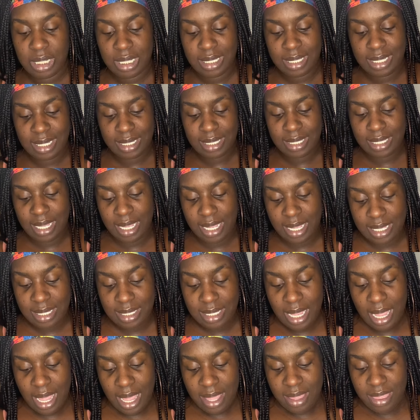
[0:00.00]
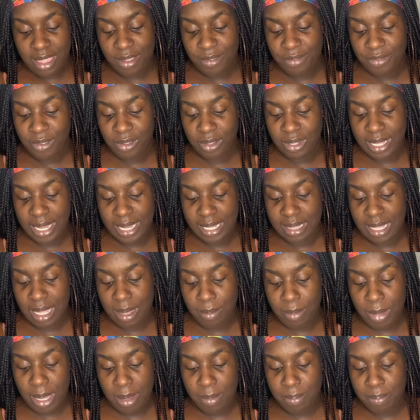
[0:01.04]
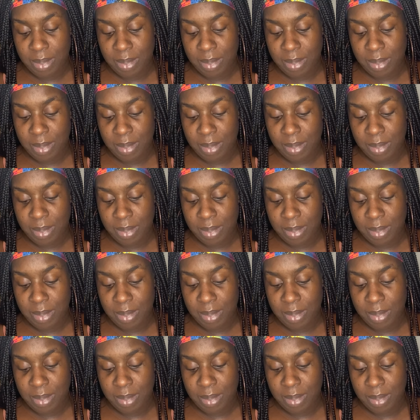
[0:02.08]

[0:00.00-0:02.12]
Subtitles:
of success. They feel like they may